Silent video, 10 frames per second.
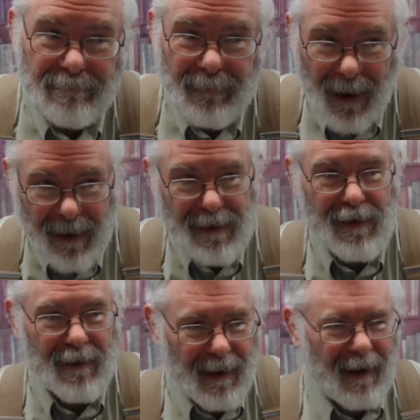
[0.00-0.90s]
Yes,
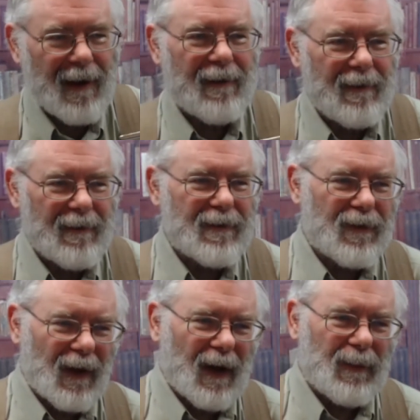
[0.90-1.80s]
you can use
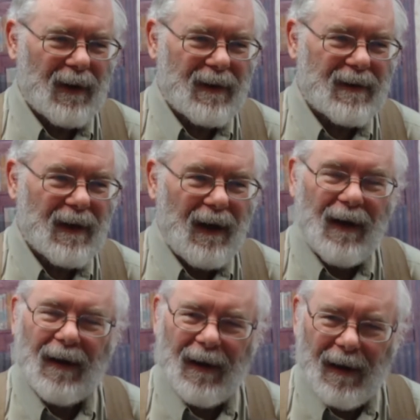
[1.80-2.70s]
floppies.
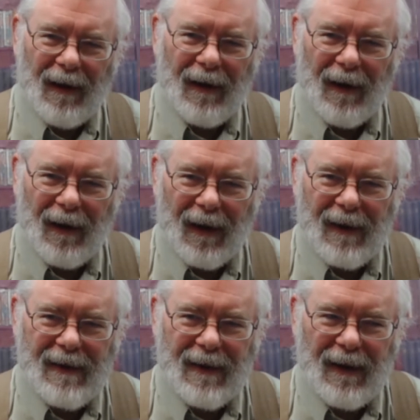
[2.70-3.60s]
Getting
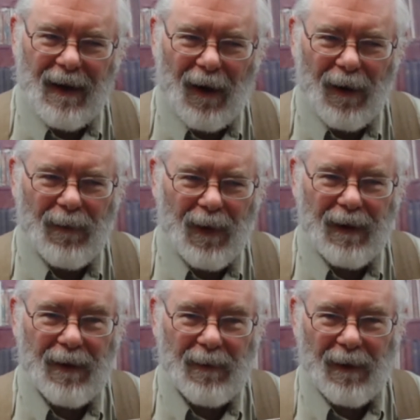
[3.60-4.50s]
legacy hardware
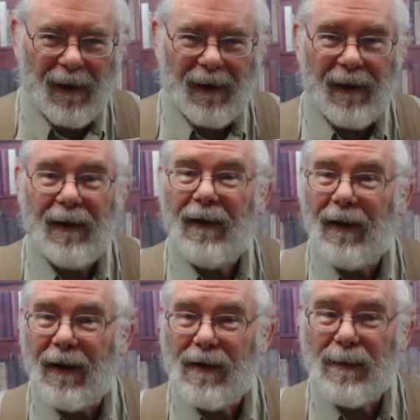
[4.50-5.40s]
to work
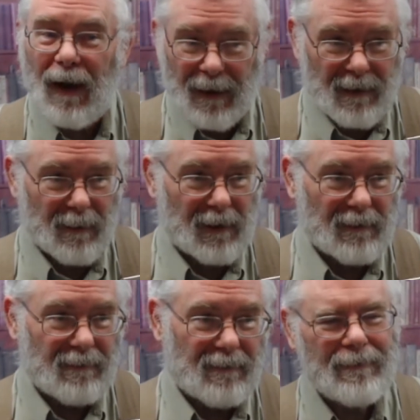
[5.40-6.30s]
is possible.
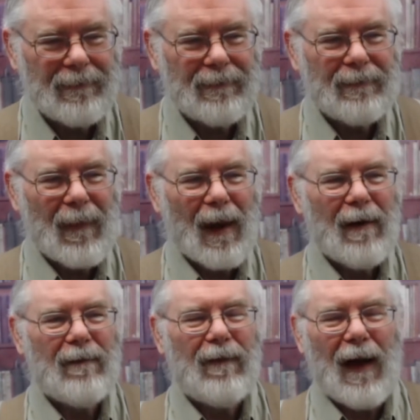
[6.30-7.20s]

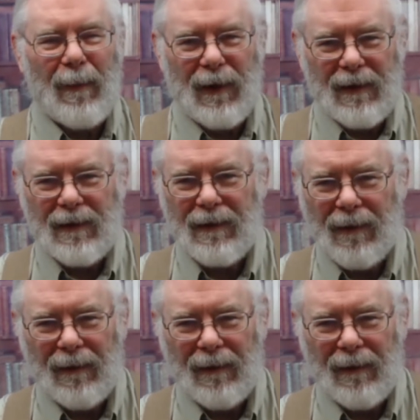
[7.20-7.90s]
Floppies.